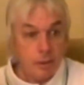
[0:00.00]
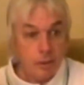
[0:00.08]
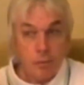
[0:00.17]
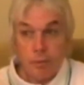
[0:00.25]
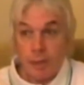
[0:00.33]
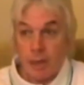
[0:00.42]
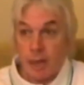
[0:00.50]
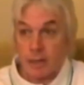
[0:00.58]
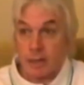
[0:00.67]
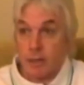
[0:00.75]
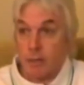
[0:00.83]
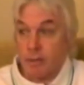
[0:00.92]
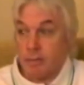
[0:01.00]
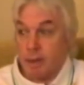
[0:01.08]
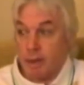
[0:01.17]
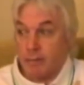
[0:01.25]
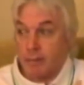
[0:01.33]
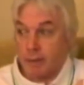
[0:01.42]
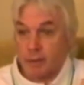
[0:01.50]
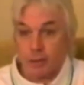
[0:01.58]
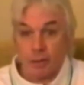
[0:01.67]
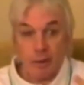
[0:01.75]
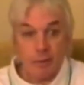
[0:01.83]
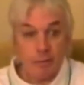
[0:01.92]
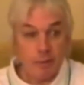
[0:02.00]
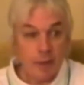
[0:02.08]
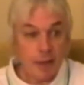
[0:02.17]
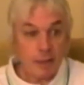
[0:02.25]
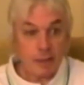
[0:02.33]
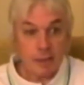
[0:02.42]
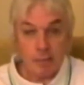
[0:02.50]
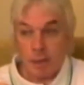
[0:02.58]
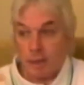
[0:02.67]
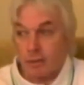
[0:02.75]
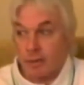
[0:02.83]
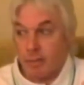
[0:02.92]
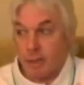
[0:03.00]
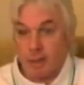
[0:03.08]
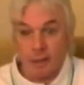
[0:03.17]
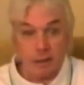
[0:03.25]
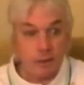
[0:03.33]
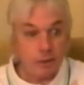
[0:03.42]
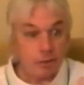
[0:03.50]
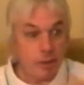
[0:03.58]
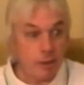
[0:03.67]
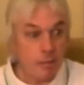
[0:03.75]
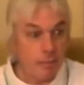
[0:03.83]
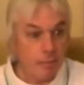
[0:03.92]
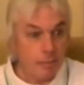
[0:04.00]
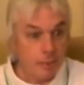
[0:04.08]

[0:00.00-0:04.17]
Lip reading: you realize that you can manifest your own reality by dreaming another dream.